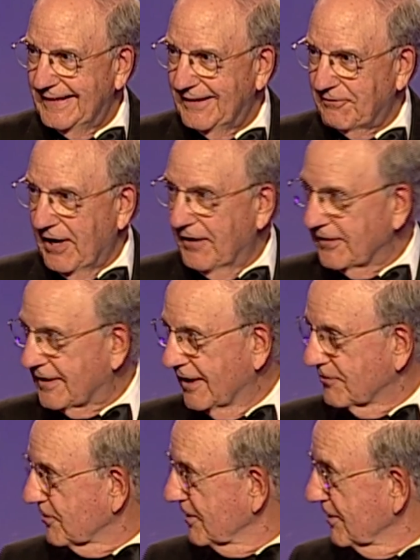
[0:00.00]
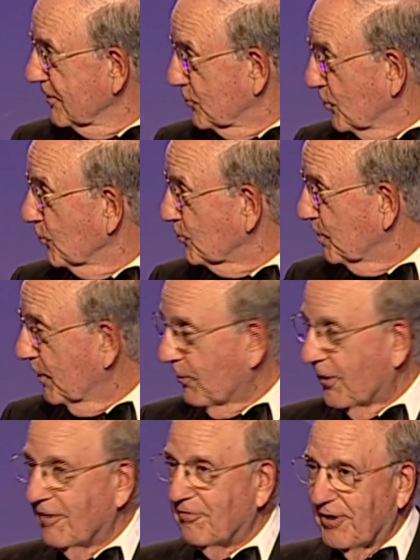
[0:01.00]
around the country to introduce me
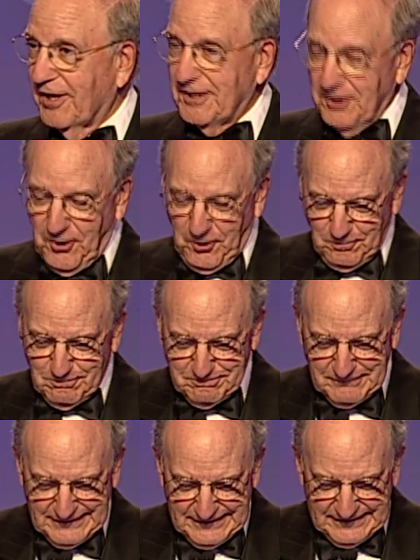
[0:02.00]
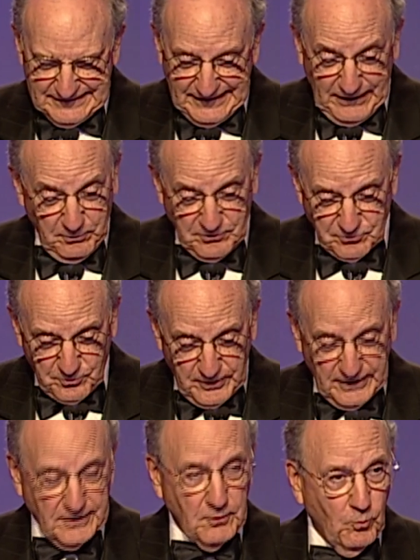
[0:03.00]
wherever I go. That was
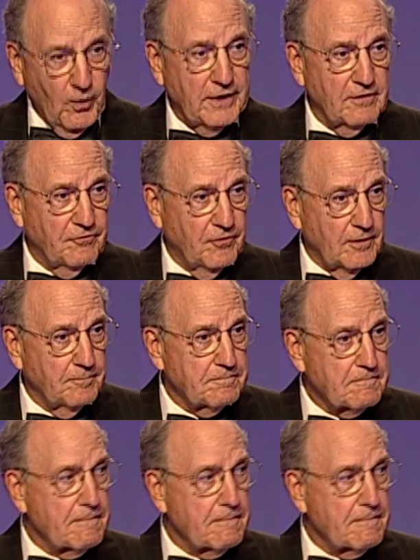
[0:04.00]
really wonderful.